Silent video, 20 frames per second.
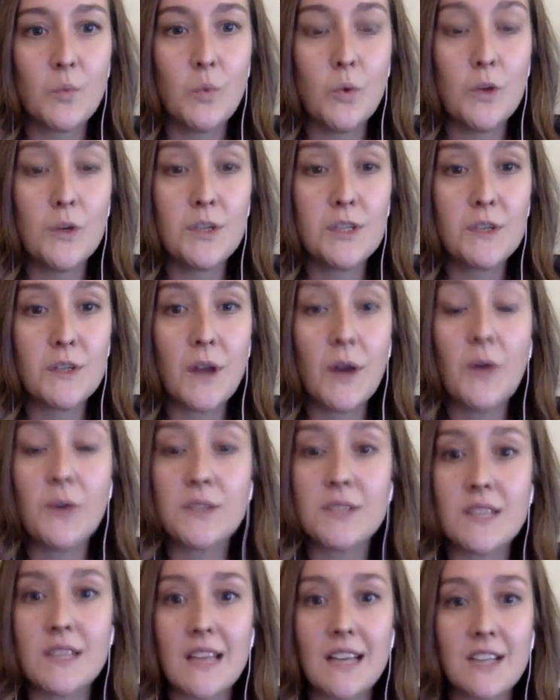Would you?
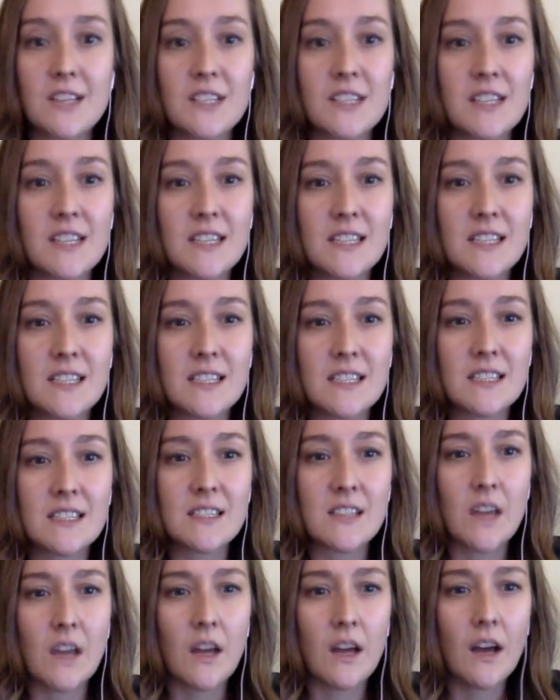Oh, so actually, this
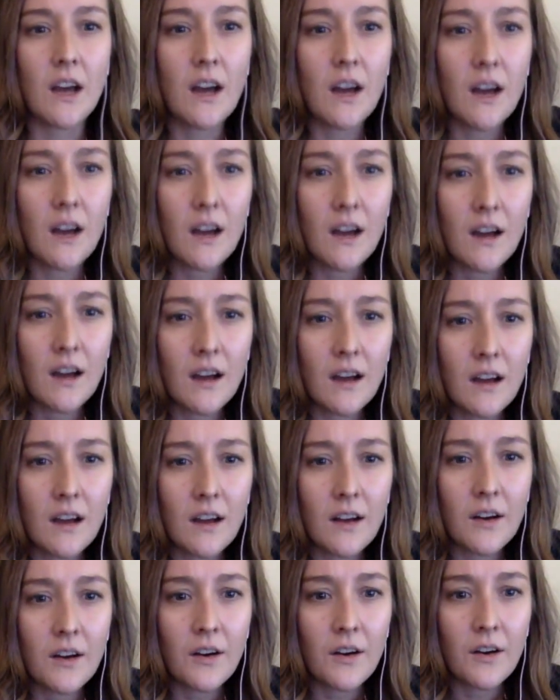is.
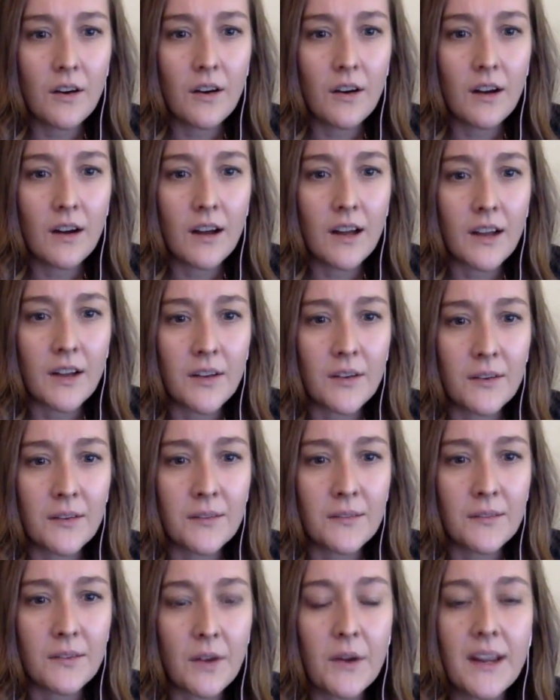Hang
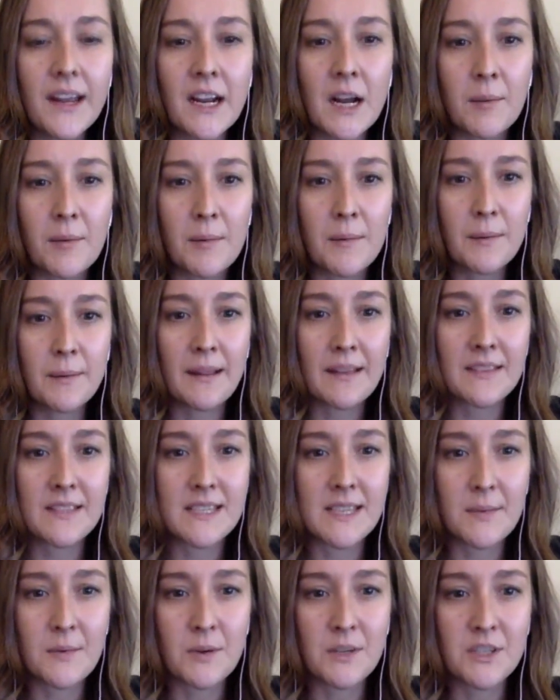on. Oh yeah, a couple of people
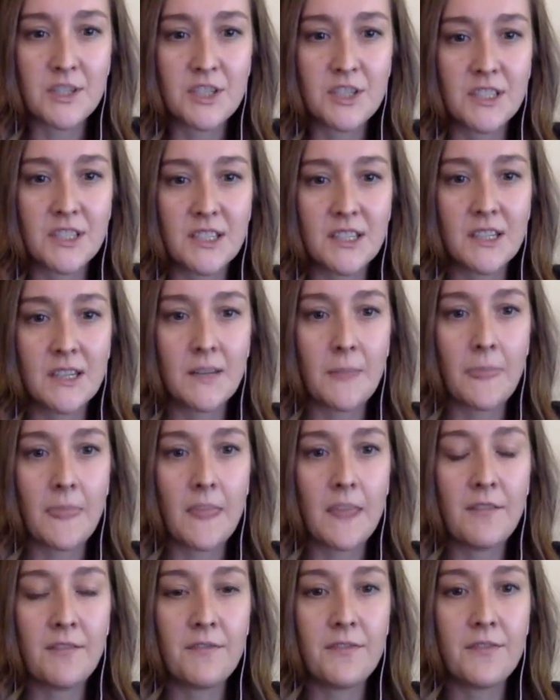had the same question.
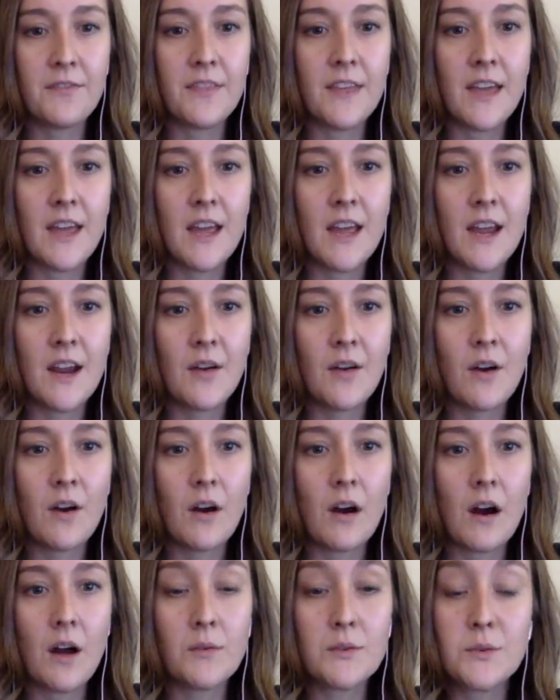
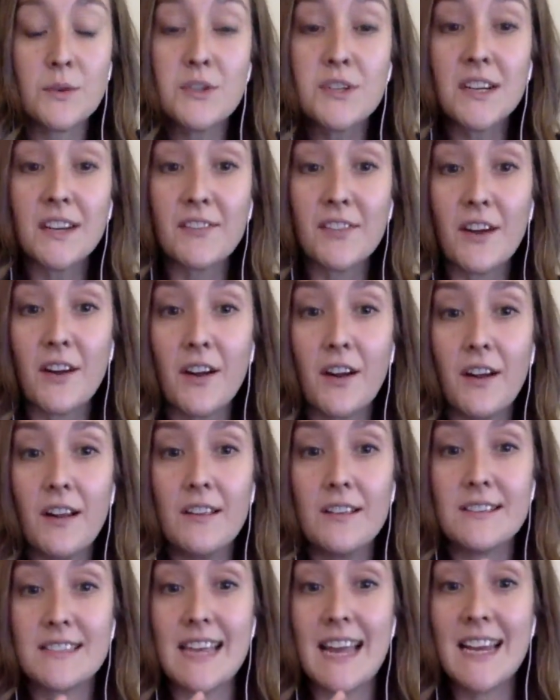I was wondering if there
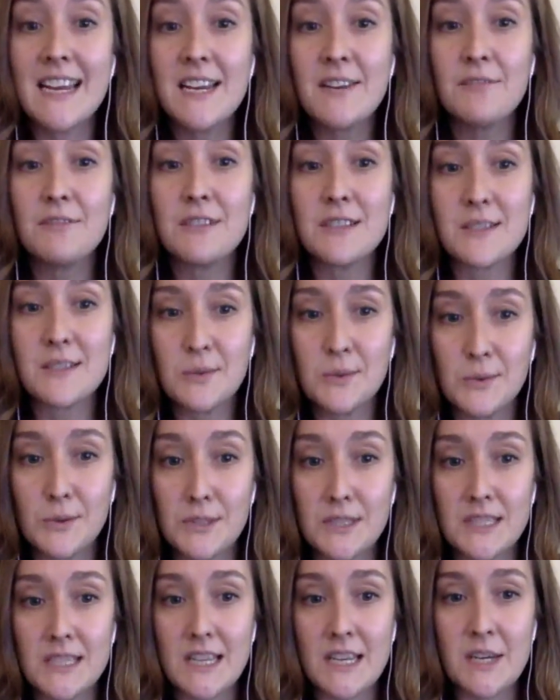is any
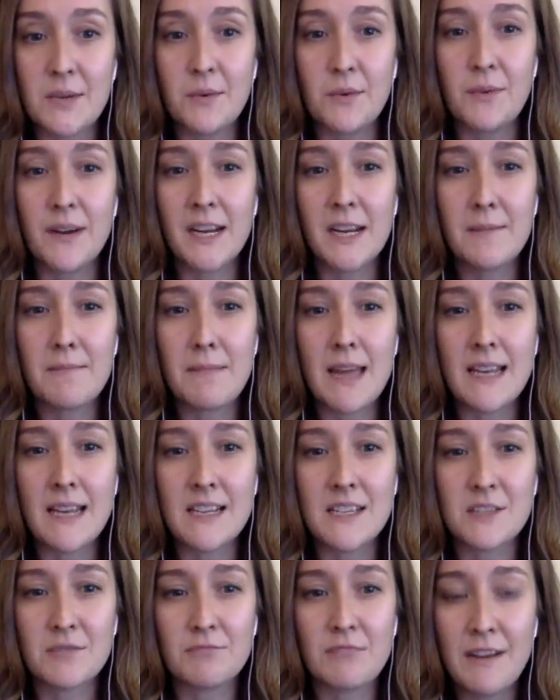resource that you would recommend
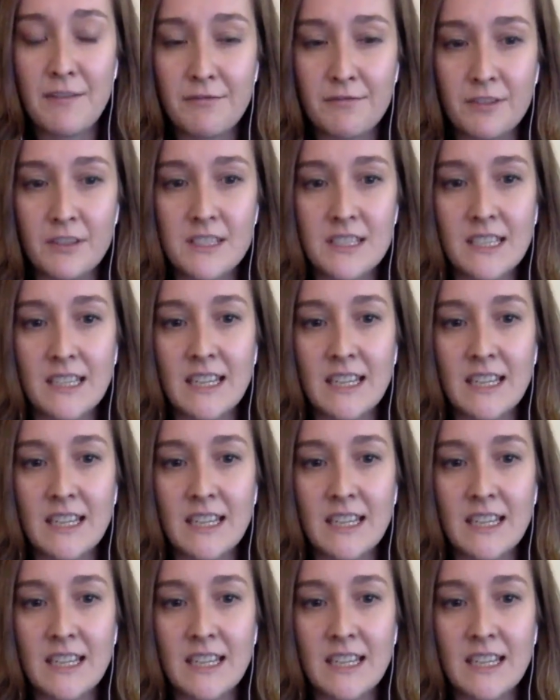as a reference in